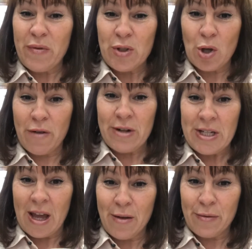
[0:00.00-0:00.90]
of you
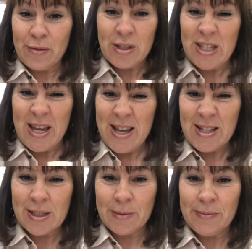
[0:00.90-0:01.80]
already have,
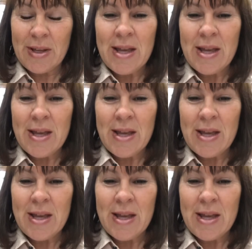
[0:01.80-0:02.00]
sis.